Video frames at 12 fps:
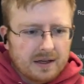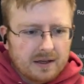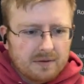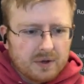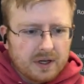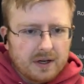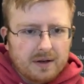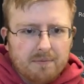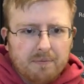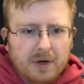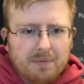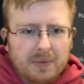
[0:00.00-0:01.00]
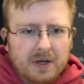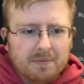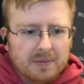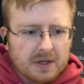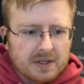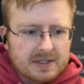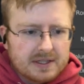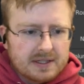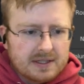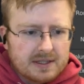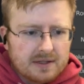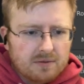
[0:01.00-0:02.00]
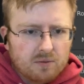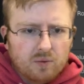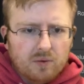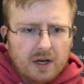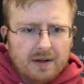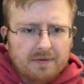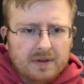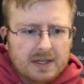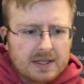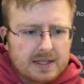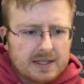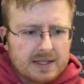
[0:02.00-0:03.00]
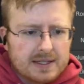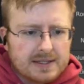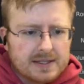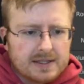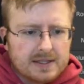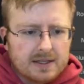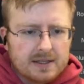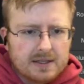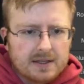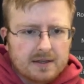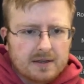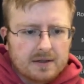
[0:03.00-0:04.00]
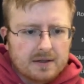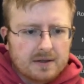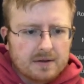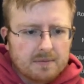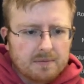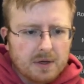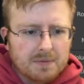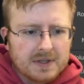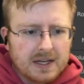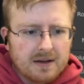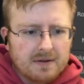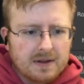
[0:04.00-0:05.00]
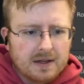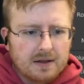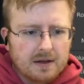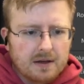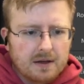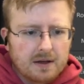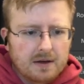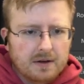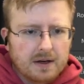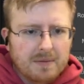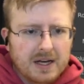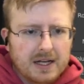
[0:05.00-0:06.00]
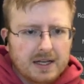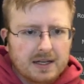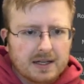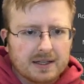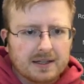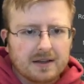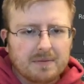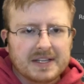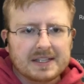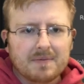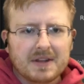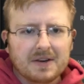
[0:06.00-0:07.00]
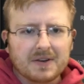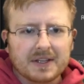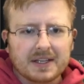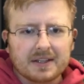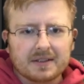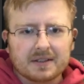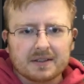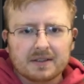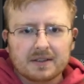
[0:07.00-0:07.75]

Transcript: We're gonna bump up our roughness. Up, down. Come on. Give me something good here.